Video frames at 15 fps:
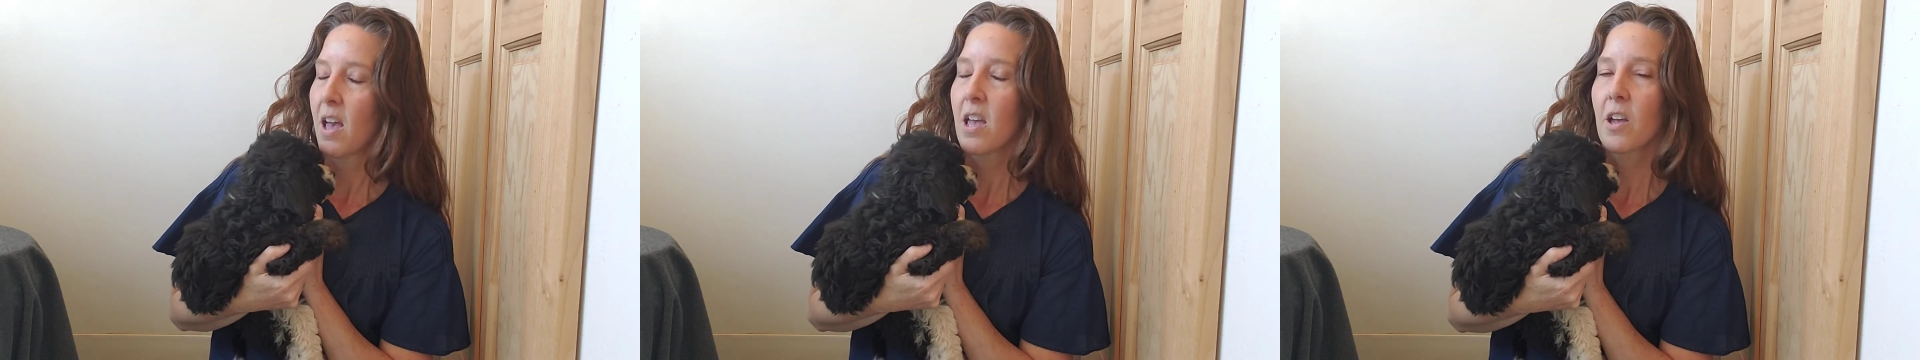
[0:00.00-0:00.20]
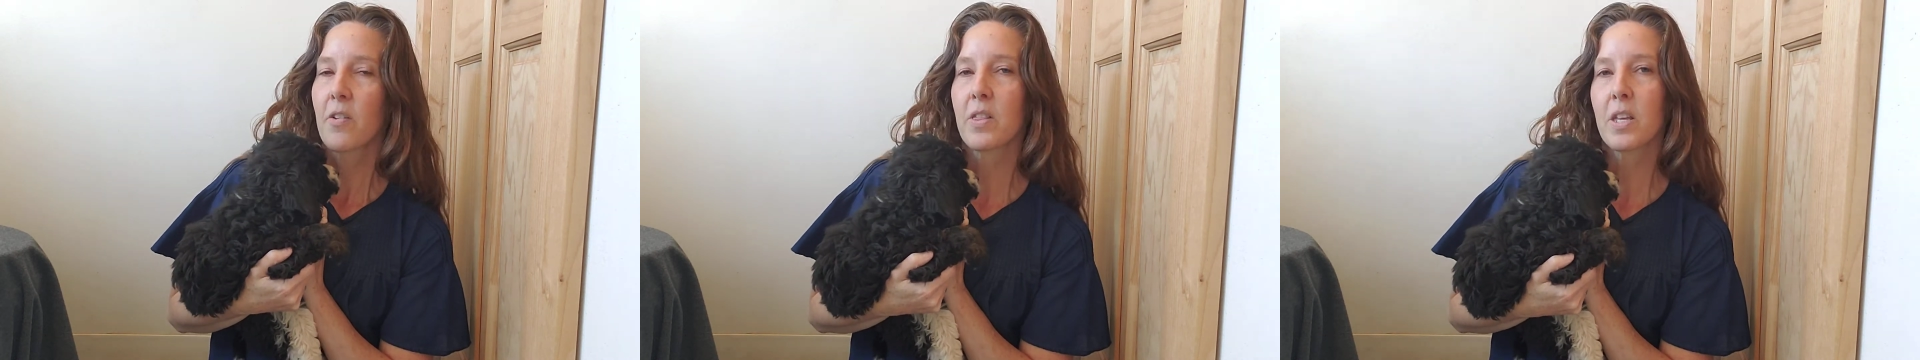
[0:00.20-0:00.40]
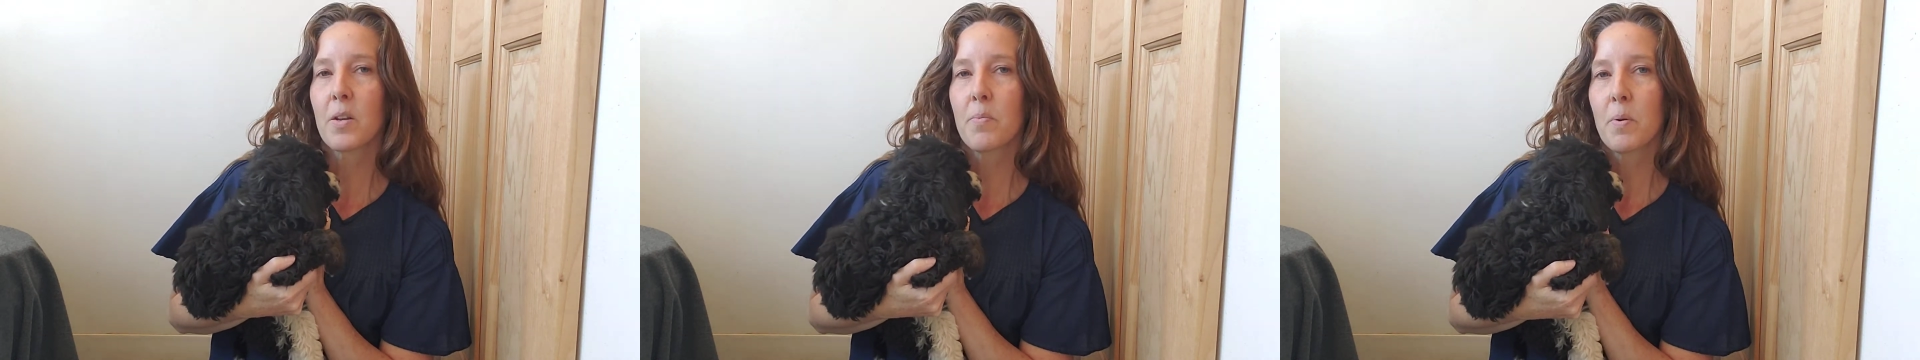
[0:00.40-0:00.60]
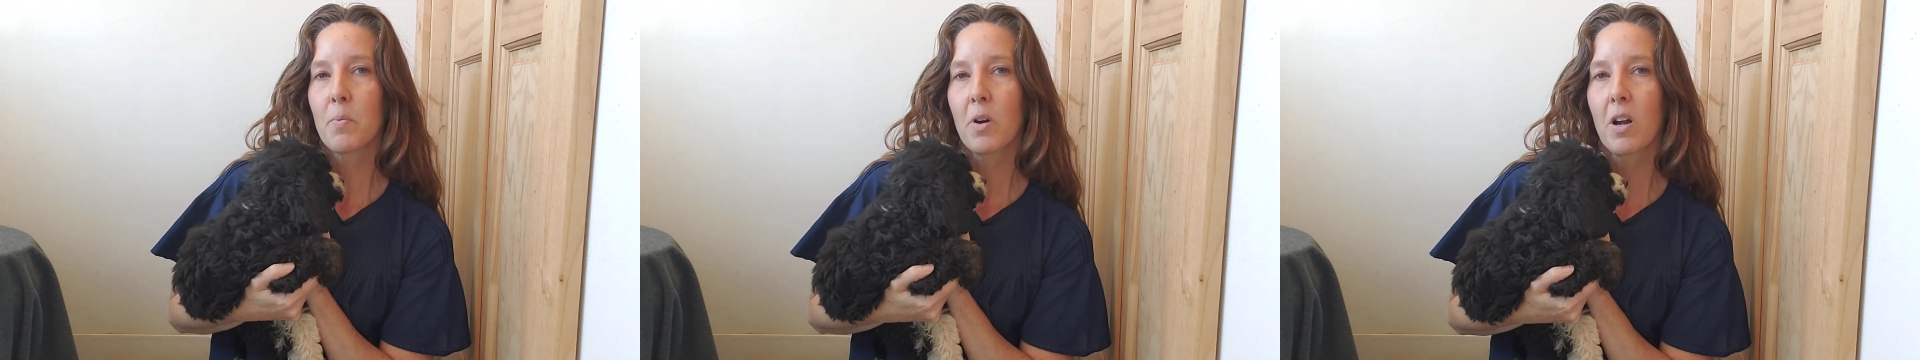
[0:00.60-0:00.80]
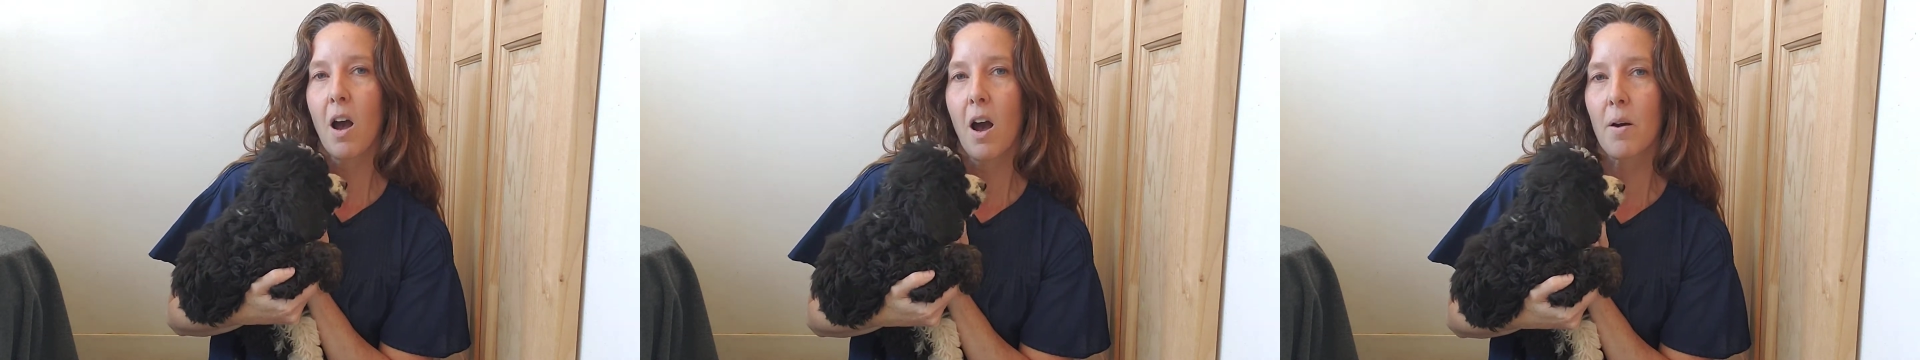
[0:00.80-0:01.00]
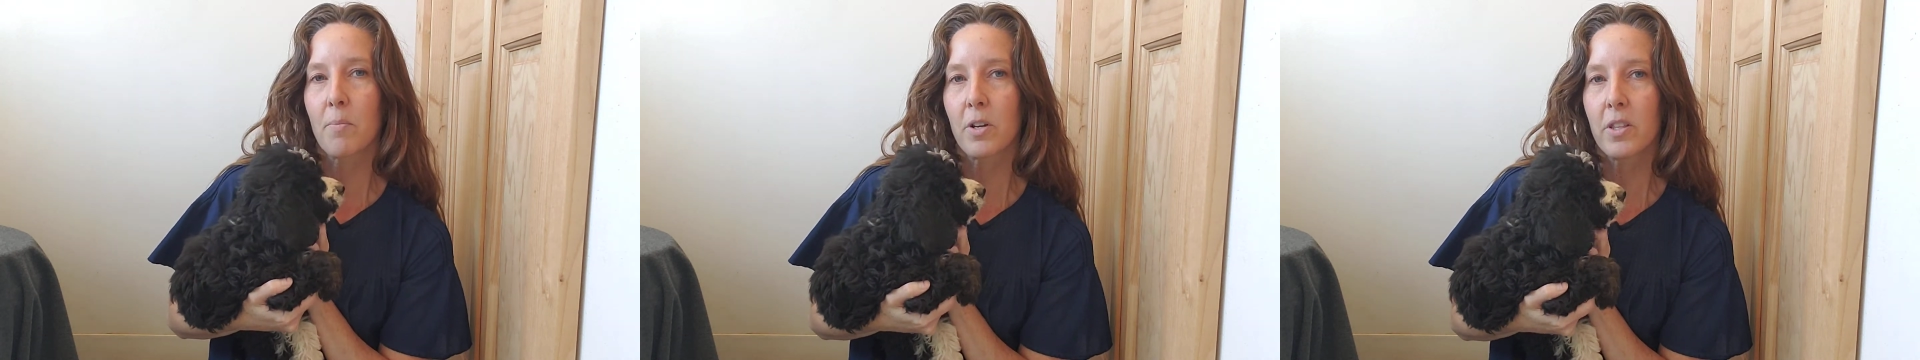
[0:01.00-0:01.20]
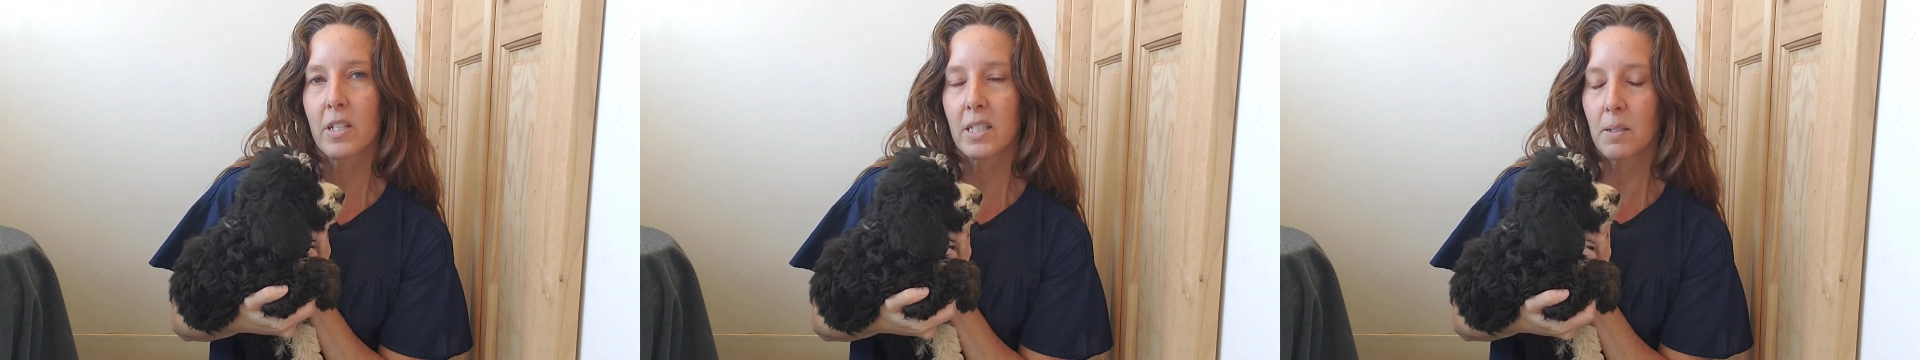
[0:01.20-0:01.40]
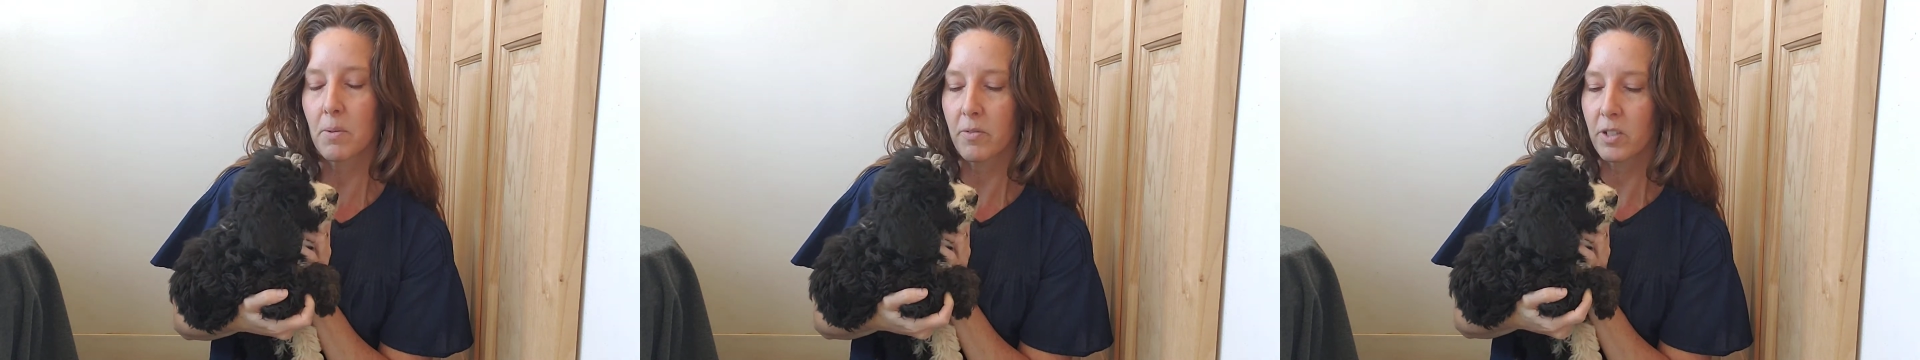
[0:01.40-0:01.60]
a little bit more calmer than
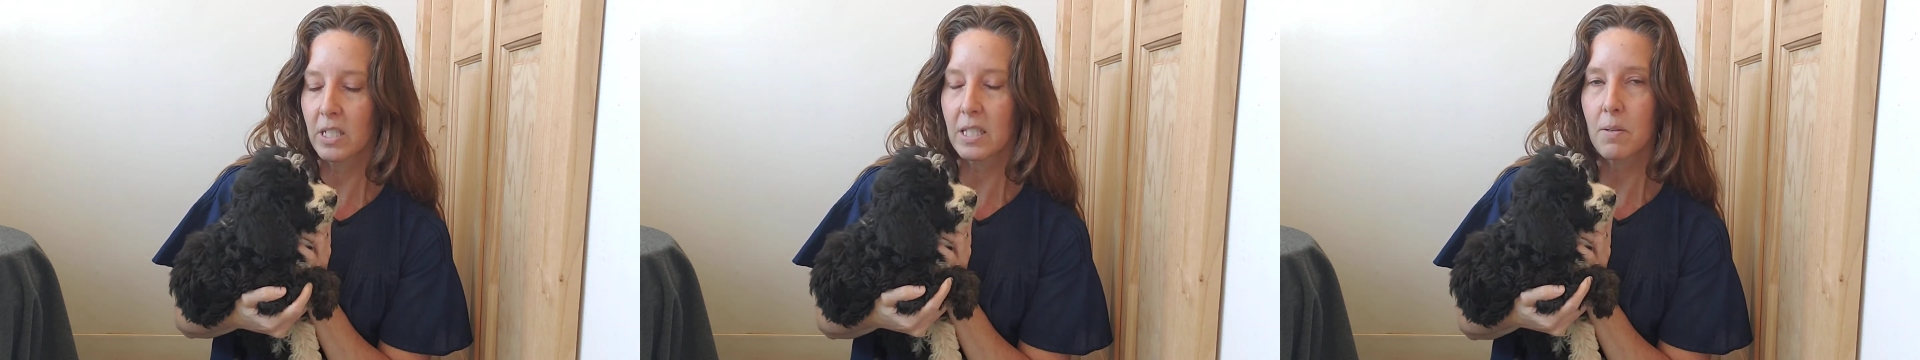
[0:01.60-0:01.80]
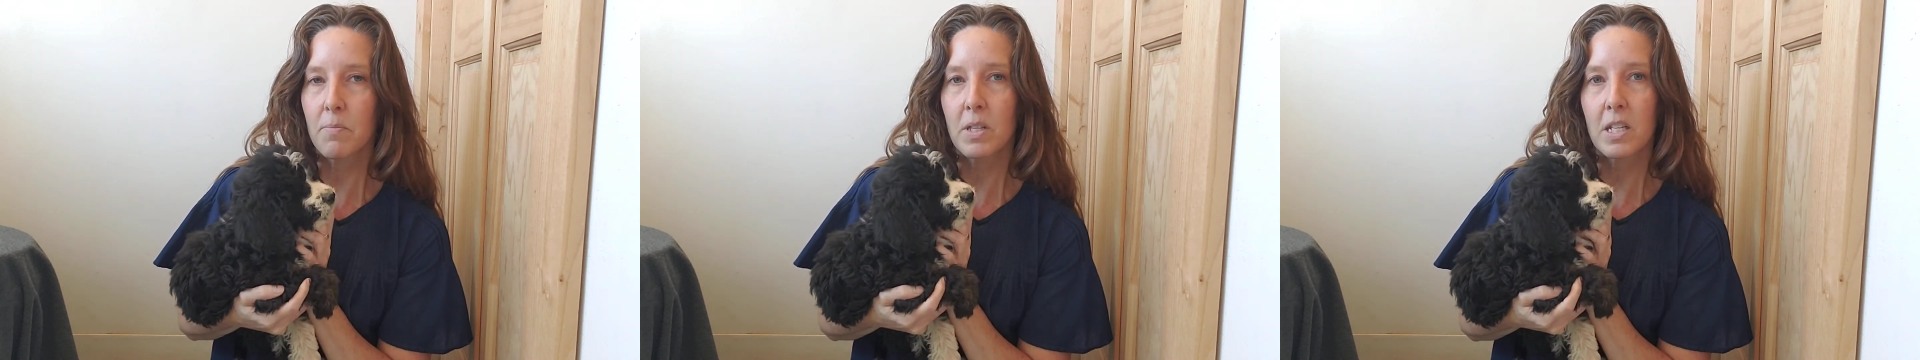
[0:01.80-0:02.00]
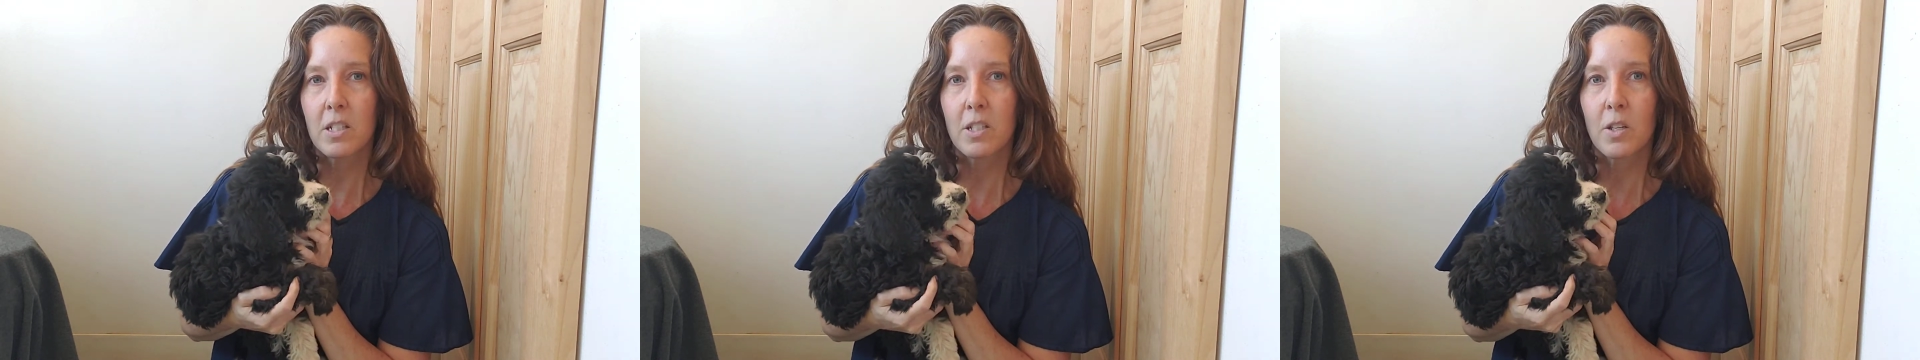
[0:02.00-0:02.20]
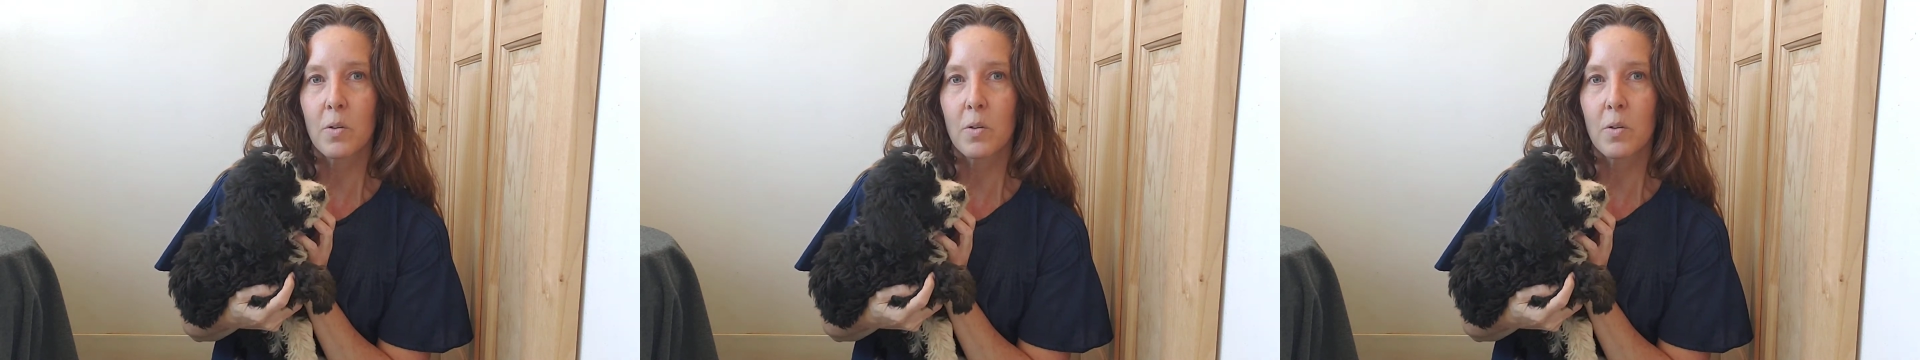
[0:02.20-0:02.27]
some of her siblings